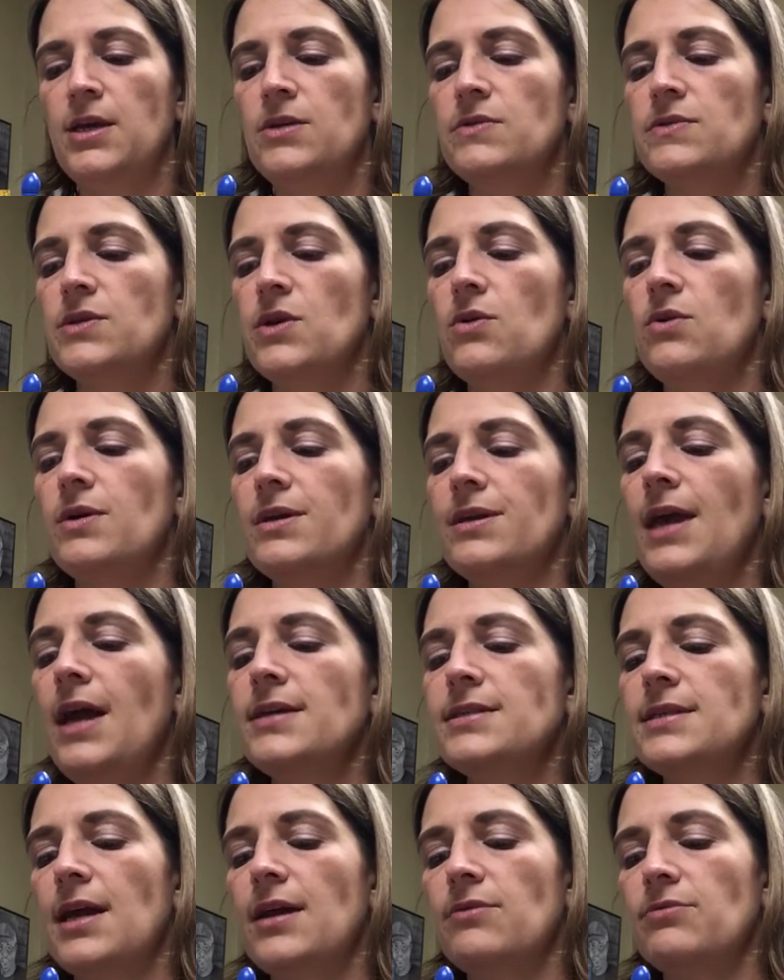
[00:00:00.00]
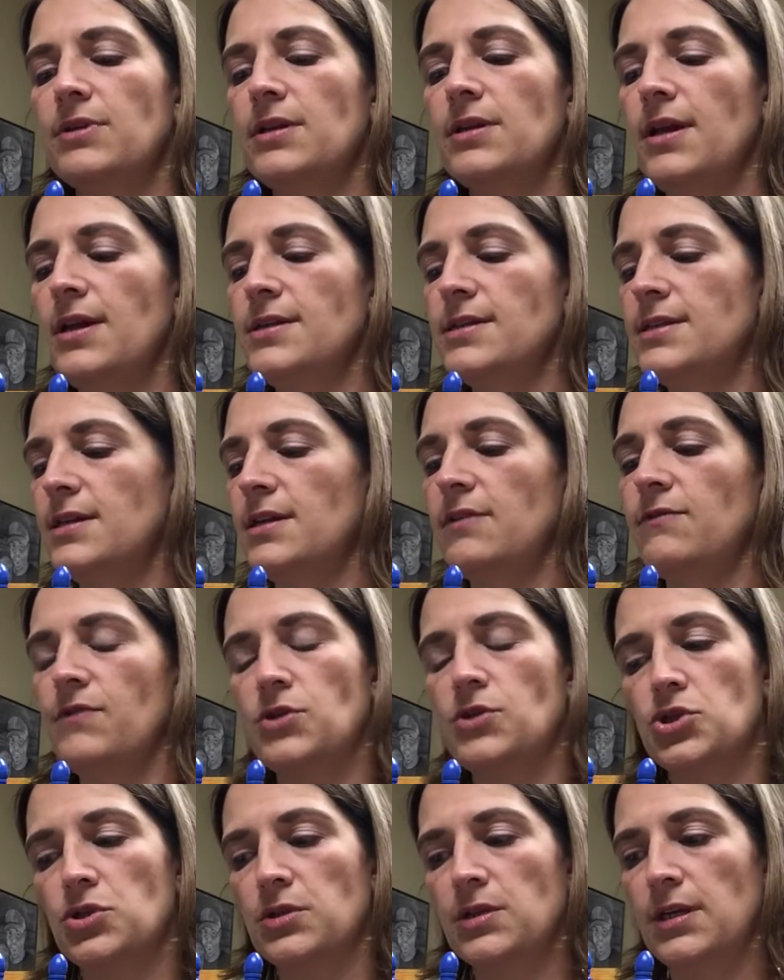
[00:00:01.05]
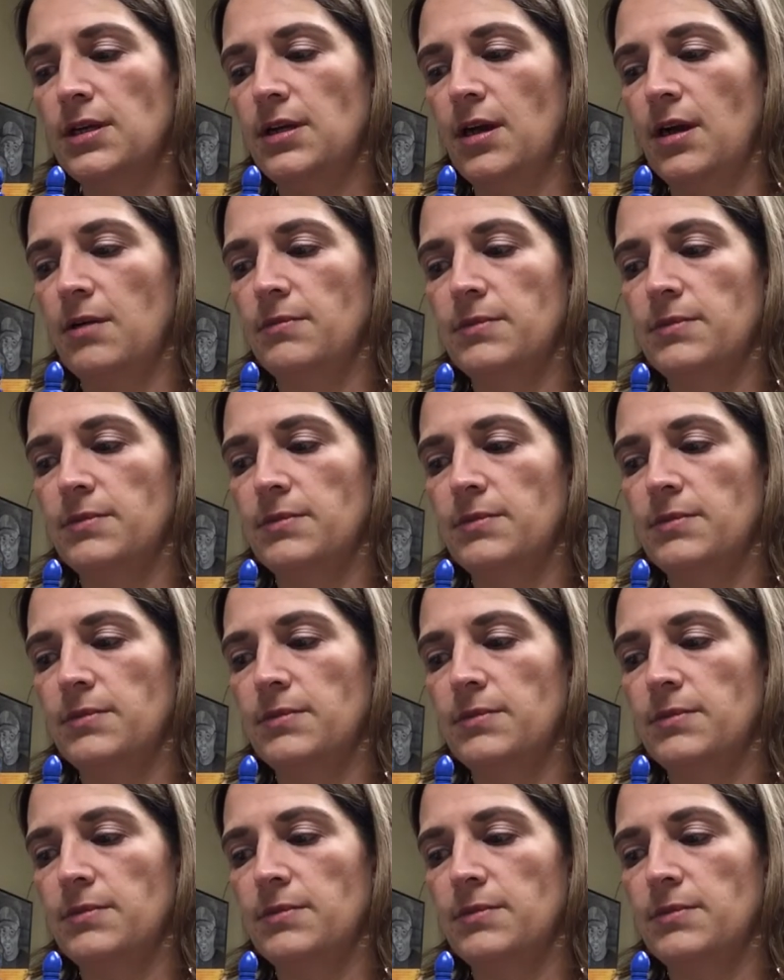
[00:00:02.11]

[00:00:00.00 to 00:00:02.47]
So yes, I realize that eventually